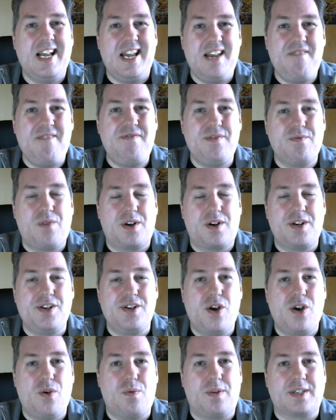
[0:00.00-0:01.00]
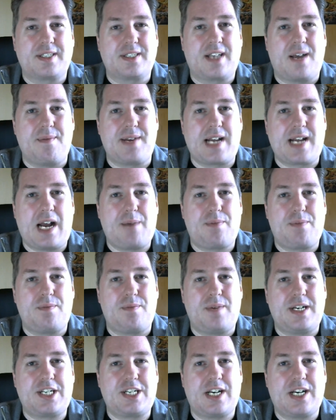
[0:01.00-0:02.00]
If you want to know what's coming up
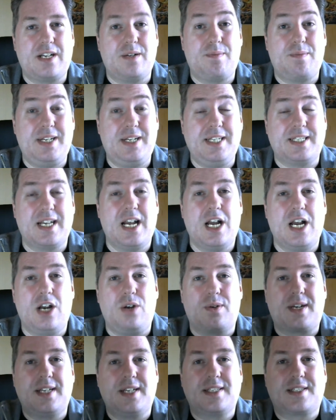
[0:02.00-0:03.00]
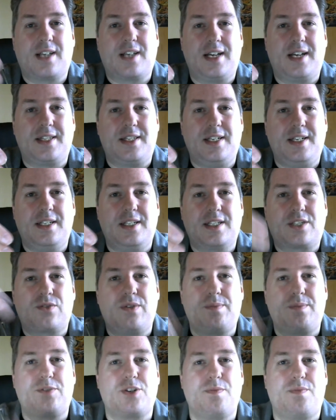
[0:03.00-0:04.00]
on my channel, please look inside the
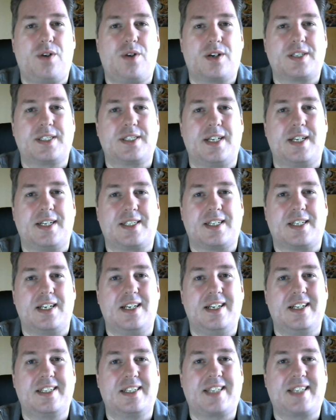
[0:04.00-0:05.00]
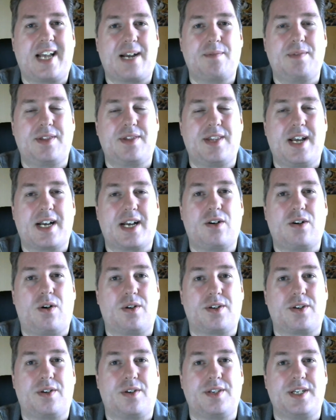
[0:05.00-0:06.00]
description box. There's a little segment there
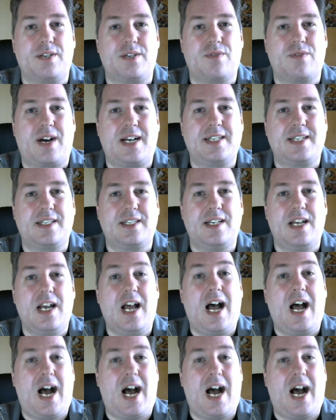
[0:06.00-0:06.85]
called On the Horizon.